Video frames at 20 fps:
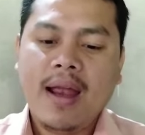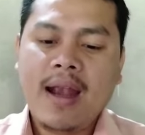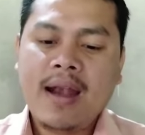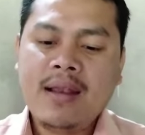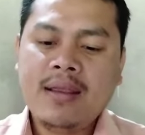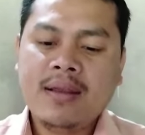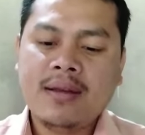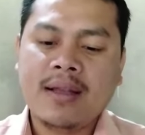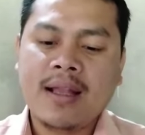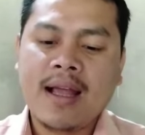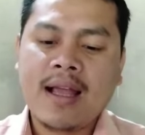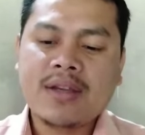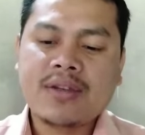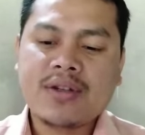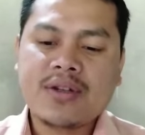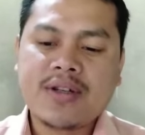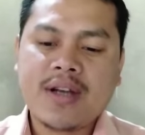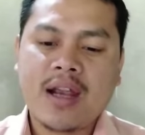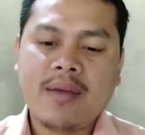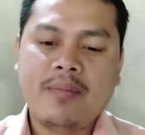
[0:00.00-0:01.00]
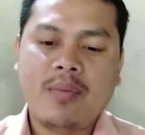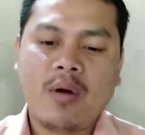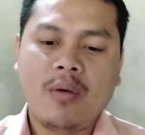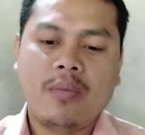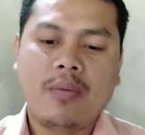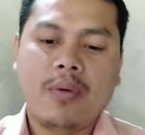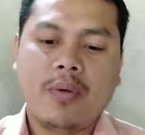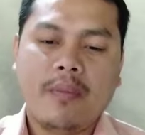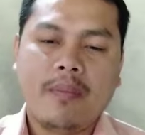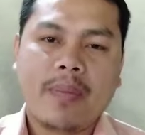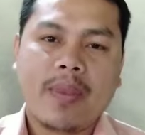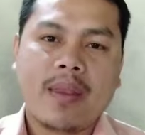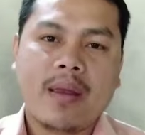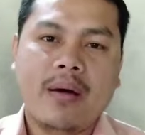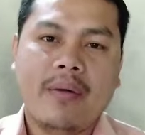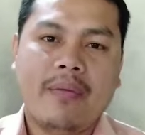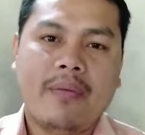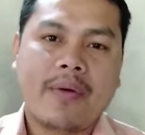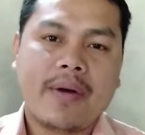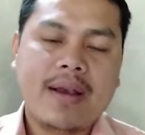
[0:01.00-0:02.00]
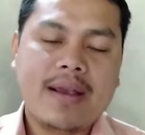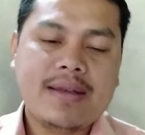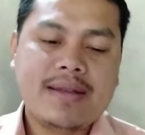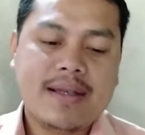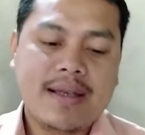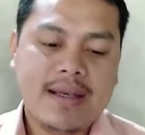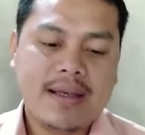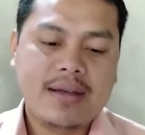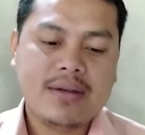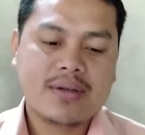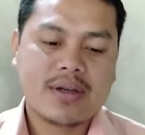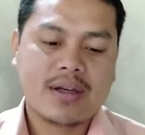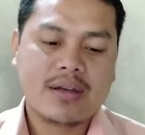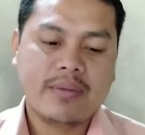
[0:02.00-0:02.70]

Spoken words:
And the last type of phrase is